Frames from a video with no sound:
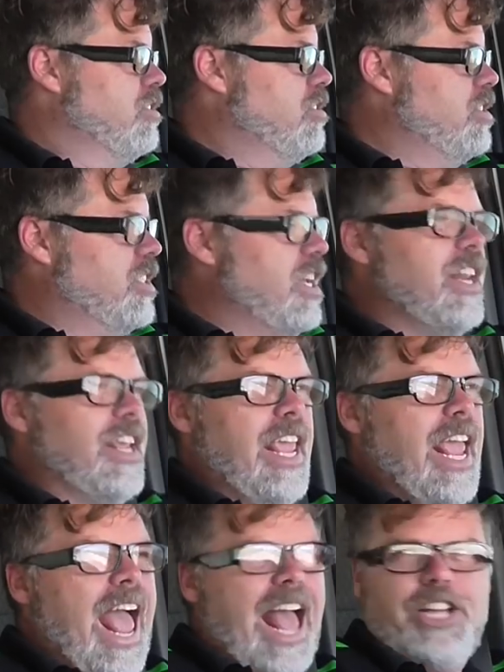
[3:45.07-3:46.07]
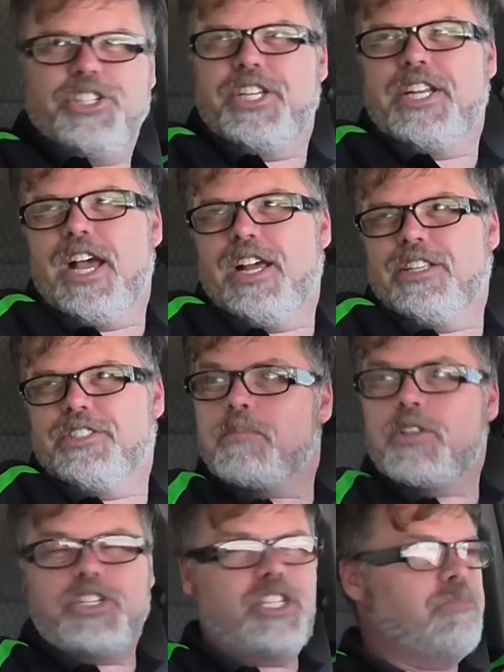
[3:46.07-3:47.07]
She's got a cash, she does.
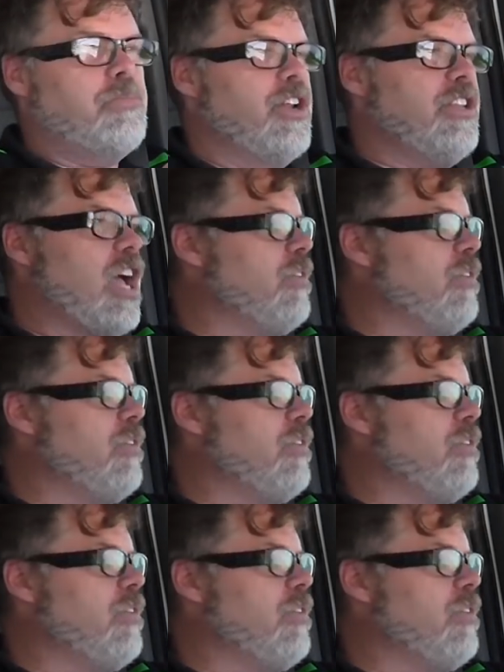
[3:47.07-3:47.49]
But she's a pretty